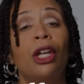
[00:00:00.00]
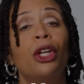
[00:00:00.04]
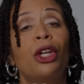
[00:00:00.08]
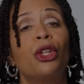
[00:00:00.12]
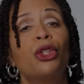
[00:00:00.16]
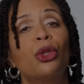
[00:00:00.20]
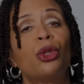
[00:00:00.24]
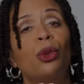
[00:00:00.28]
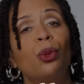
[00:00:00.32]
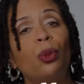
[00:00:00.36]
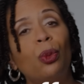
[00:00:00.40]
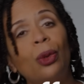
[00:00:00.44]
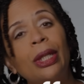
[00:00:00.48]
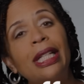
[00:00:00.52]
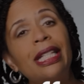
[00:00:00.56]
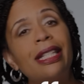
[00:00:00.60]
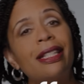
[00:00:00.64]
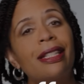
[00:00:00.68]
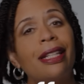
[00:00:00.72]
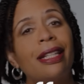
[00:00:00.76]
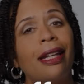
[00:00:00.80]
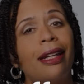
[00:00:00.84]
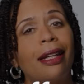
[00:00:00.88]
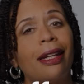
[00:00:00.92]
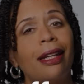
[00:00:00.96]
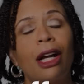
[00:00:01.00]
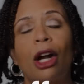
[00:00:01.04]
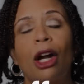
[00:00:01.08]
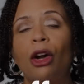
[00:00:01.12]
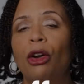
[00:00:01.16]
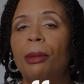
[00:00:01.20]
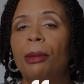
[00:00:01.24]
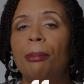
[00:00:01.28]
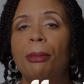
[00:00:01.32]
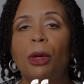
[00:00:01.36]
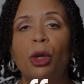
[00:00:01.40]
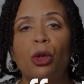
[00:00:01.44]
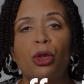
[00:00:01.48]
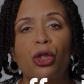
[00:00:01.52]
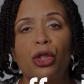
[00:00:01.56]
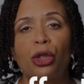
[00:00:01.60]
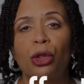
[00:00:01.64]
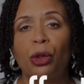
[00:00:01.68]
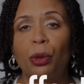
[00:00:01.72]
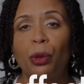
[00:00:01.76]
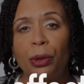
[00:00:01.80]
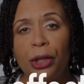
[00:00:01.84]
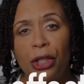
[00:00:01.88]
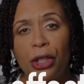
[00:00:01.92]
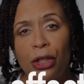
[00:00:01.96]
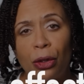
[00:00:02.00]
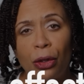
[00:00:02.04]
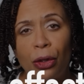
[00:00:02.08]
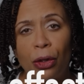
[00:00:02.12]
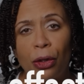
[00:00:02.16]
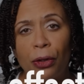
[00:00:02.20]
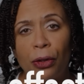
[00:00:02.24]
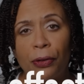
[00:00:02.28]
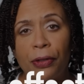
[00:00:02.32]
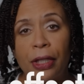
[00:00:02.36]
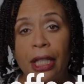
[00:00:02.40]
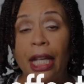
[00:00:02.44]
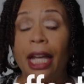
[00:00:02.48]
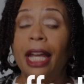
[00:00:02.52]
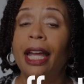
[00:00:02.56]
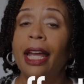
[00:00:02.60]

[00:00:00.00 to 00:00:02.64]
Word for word: to resetting our emotional reserves.